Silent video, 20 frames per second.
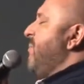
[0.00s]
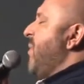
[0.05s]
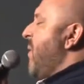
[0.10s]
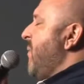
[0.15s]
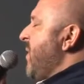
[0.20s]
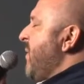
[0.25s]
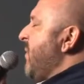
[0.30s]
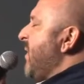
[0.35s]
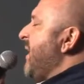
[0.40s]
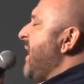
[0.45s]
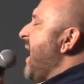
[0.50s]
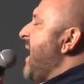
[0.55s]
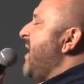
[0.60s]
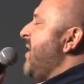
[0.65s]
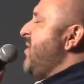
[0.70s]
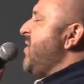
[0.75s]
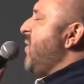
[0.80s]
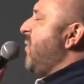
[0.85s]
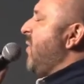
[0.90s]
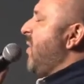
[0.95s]
But we
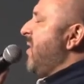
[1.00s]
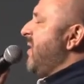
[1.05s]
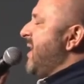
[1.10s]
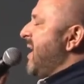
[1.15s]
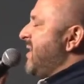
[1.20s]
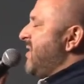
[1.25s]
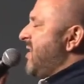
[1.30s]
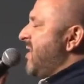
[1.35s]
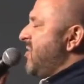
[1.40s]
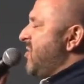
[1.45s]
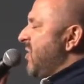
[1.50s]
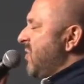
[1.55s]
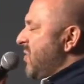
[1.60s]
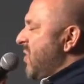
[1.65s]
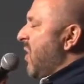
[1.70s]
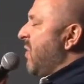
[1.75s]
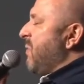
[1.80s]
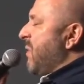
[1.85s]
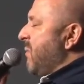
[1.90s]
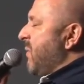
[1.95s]
rely on your word that says you
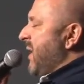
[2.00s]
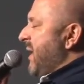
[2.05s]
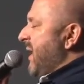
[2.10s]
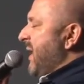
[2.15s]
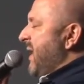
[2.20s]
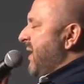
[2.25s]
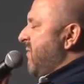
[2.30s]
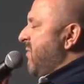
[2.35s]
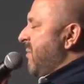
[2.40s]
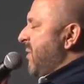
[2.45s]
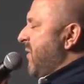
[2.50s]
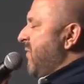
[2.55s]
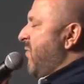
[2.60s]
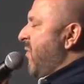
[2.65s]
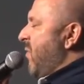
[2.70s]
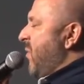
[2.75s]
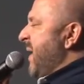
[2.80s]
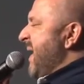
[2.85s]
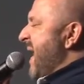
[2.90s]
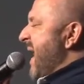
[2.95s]
know what we need even
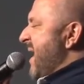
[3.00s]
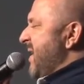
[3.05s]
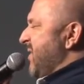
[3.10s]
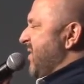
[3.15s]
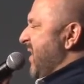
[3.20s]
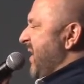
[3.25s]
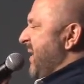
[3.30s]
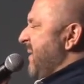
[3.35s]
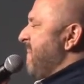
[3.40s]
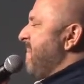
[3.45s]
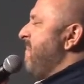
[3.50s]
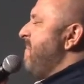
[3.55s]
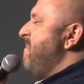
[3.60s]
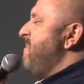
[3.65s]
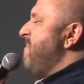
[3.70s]
before we ask it.